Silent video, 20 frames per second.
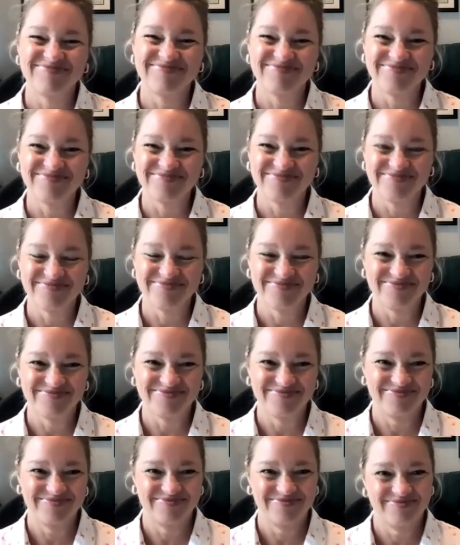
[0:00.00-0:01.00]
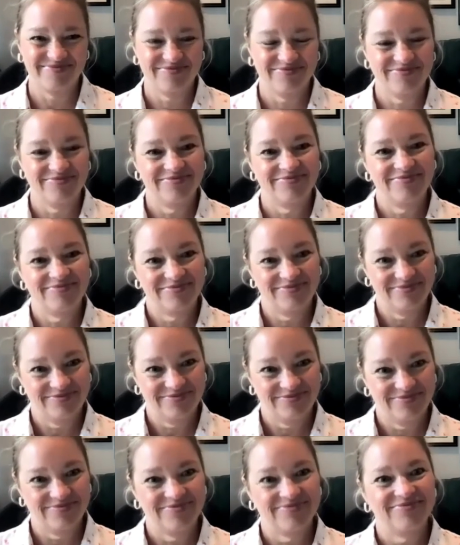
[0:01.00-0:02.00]

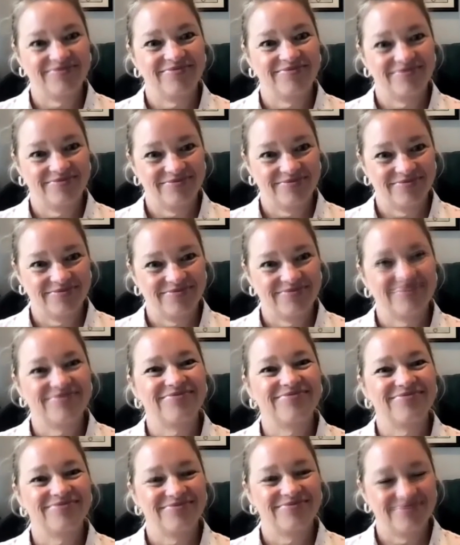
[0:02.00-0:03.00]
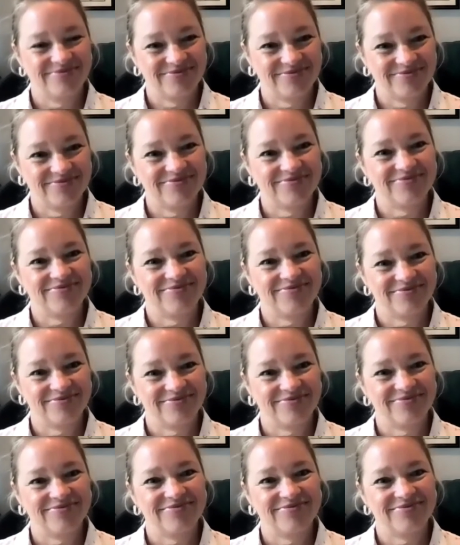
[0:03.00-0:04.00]

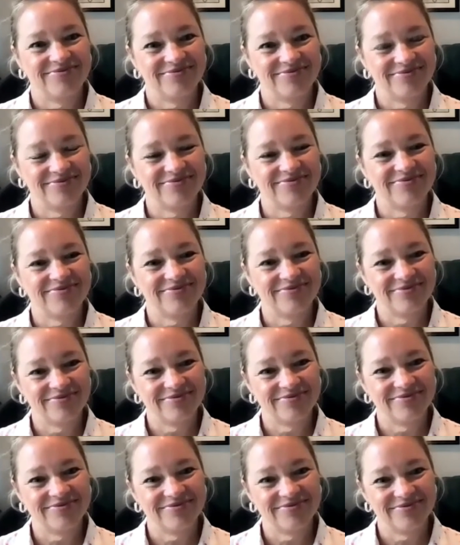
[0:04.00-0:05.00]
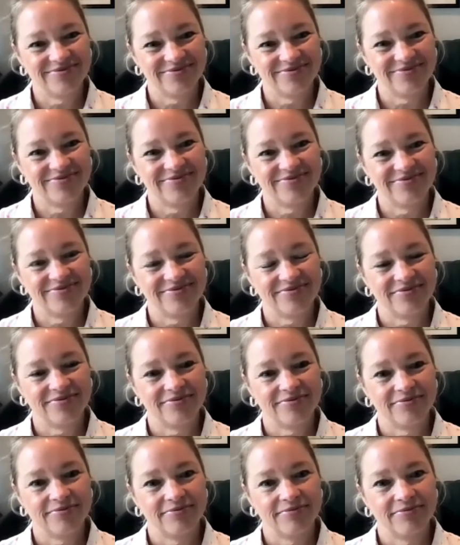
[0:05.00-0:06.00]

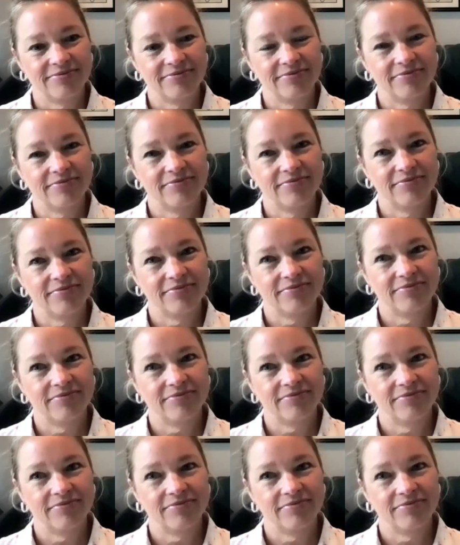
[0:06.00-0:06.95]
No words are spoken by the person on screen.